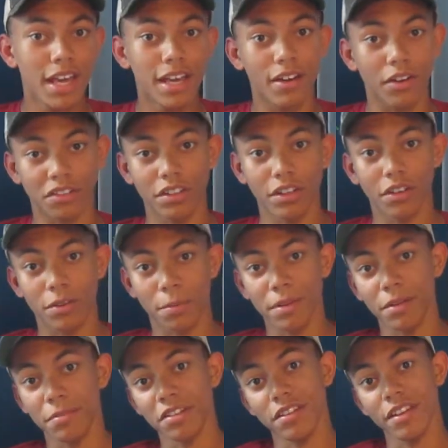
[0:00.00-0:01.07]
And I'll see all you
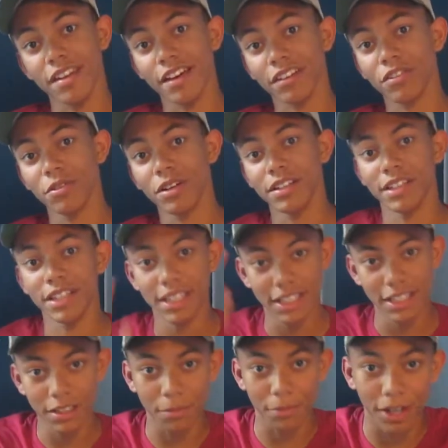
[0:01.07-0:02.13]
peeps in the next one.
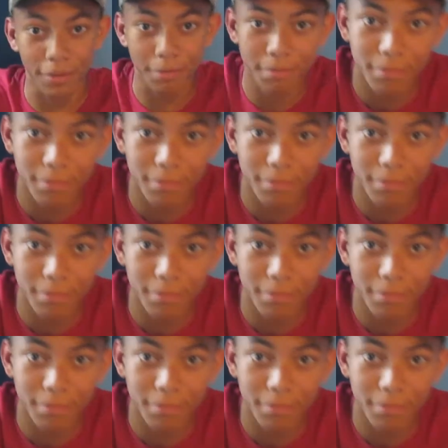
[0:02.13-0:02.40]
Goodbye.